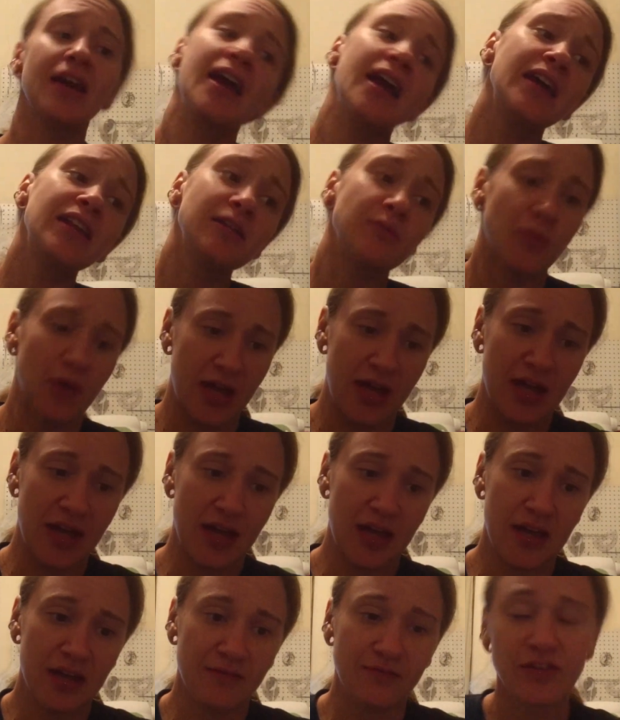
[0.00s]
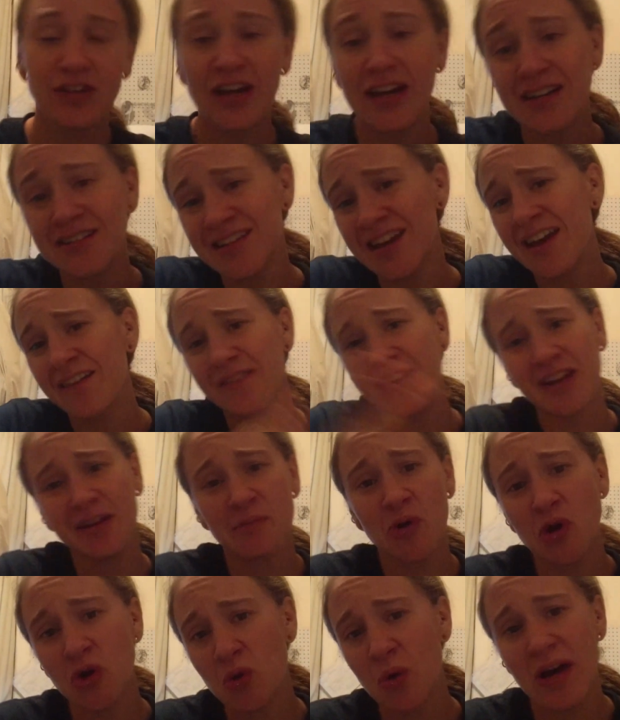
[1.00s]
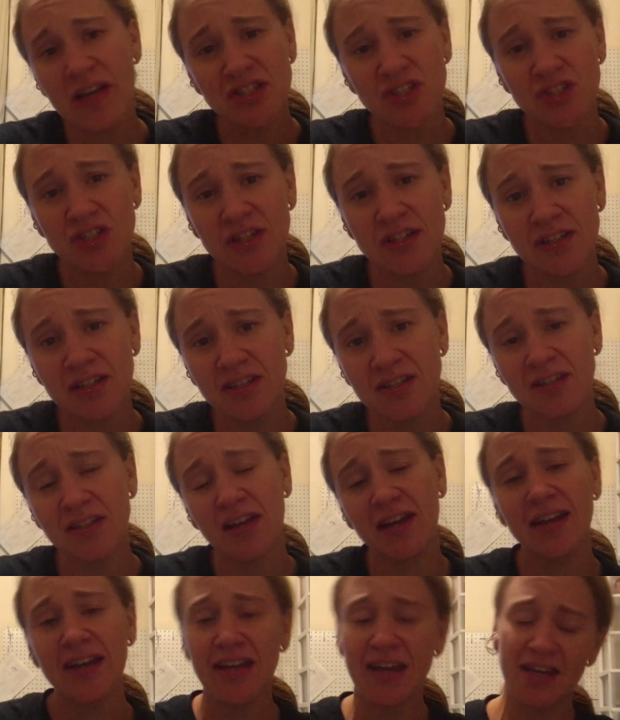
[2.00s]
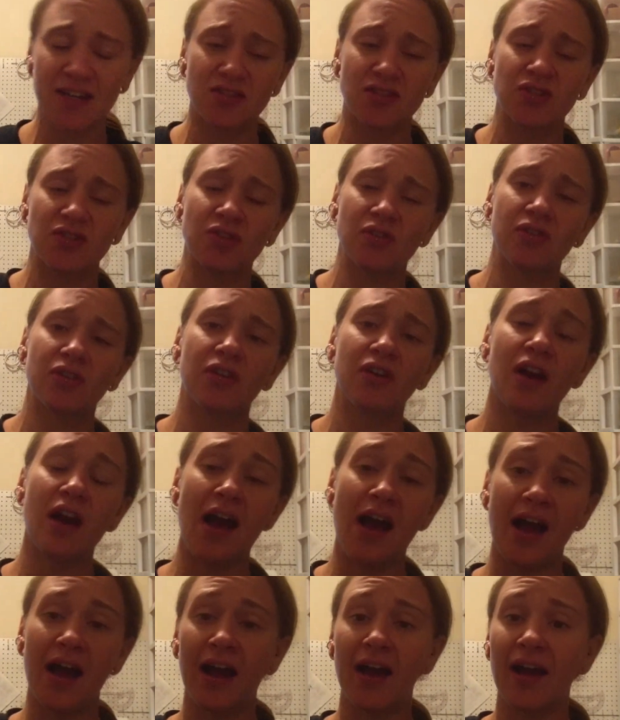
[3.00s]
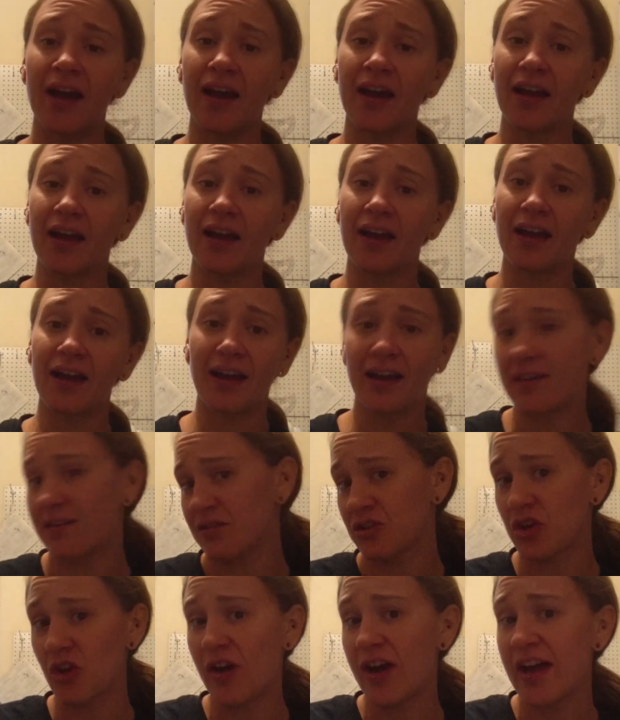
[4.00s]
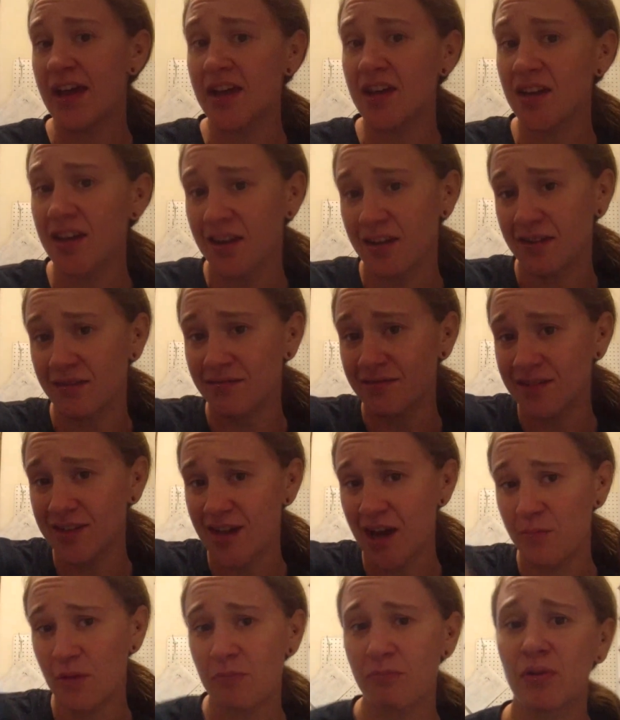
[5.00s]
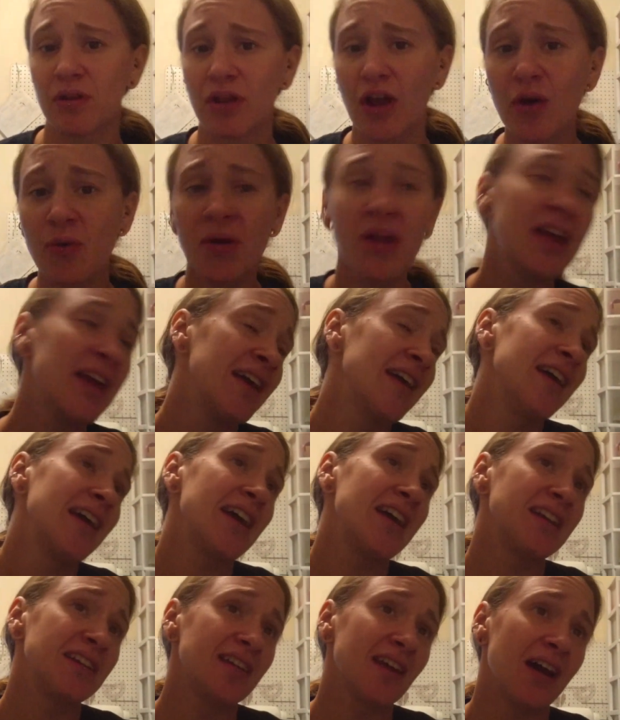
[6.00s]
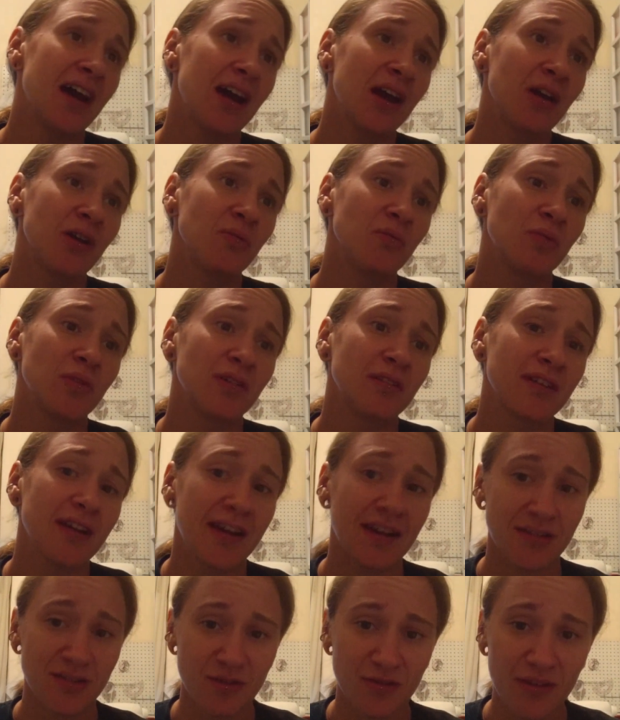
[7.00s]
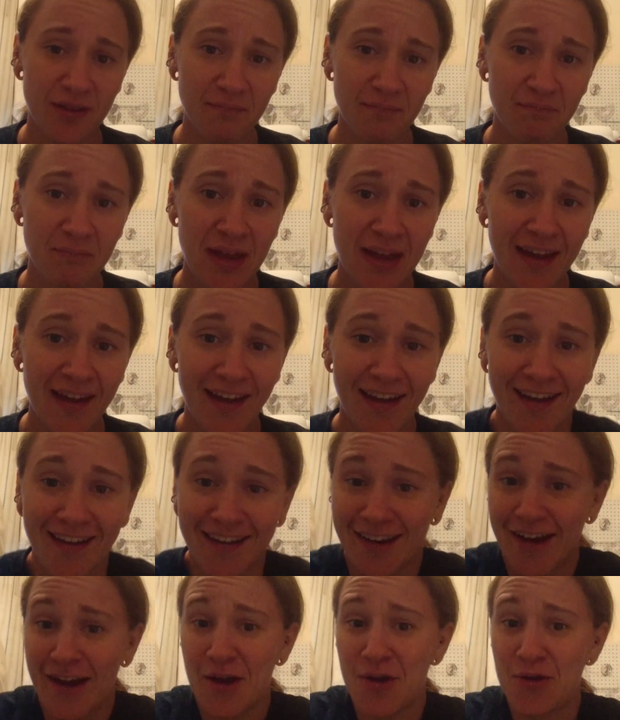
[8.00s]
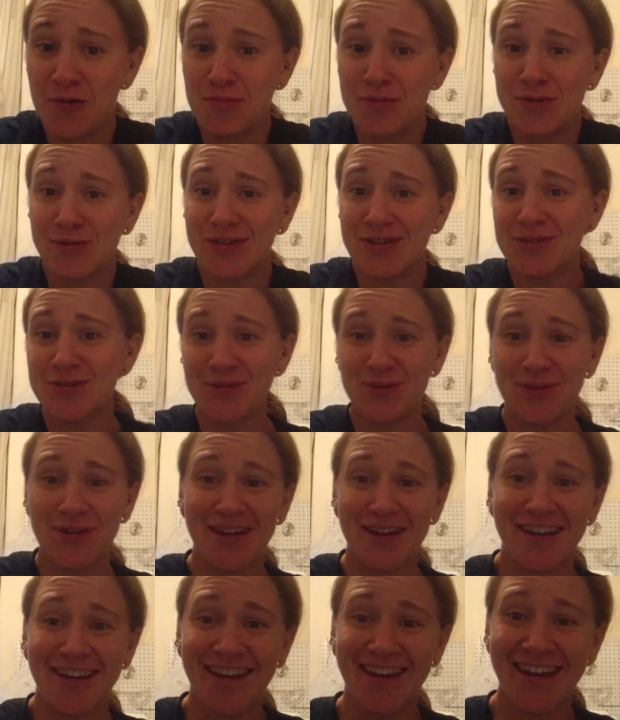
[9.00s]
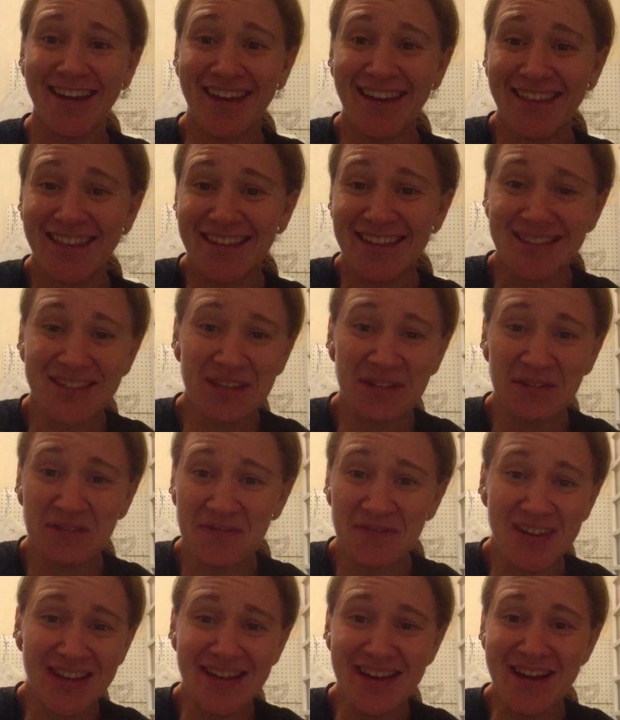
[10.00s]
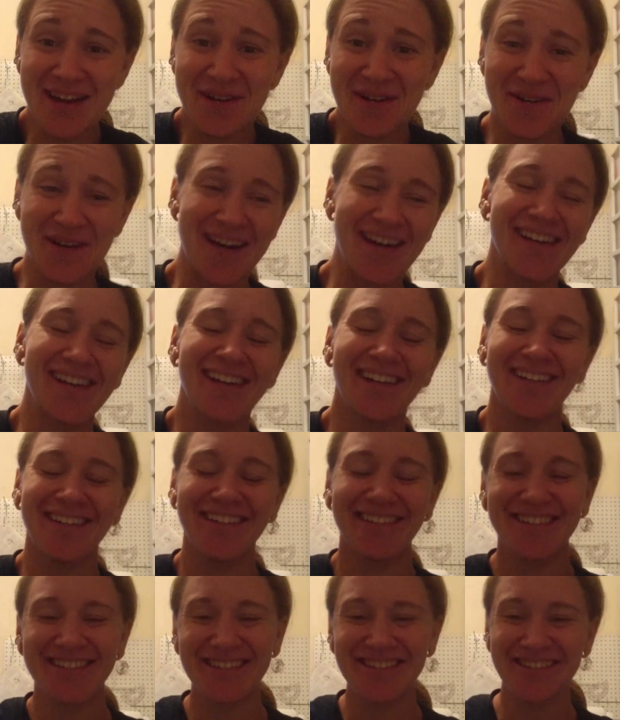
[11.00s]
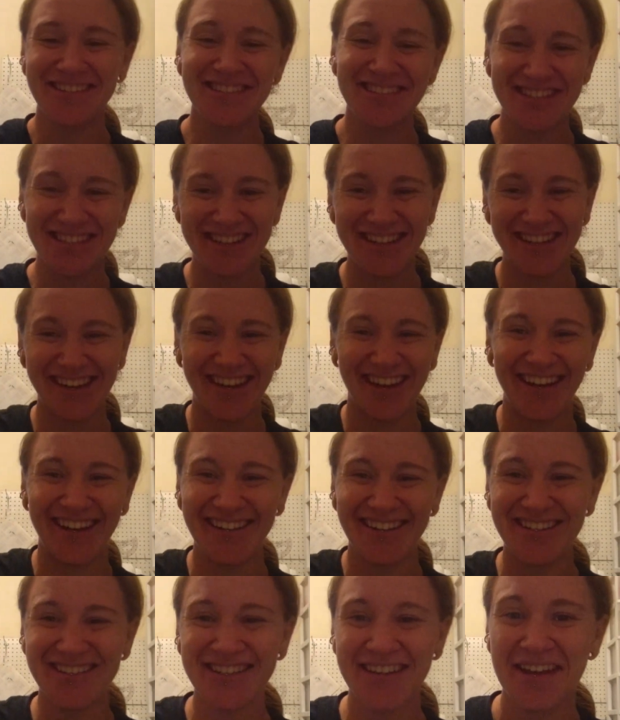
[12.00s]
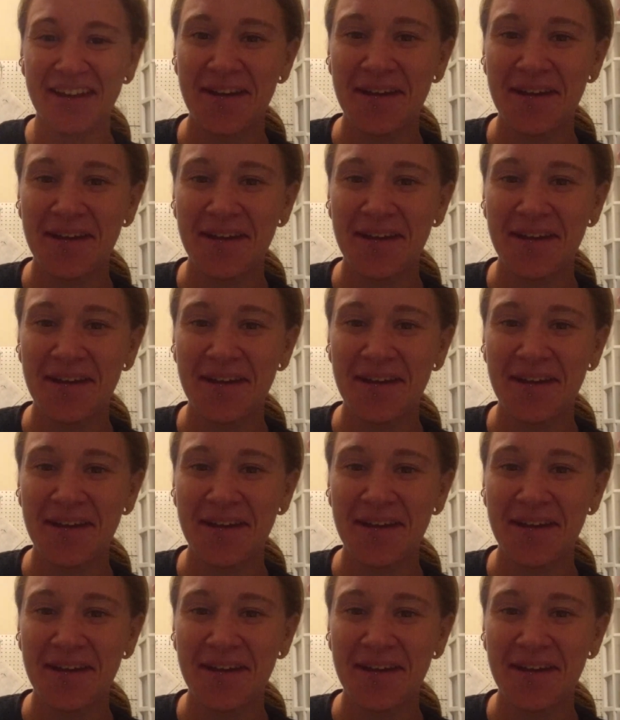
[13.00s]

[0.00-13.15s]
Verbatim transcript: Anyway, if you guys have any more questions I can answer, uh, go ahead and comment below, and I will answer them. And I hope you enjoyed this video. See you guys.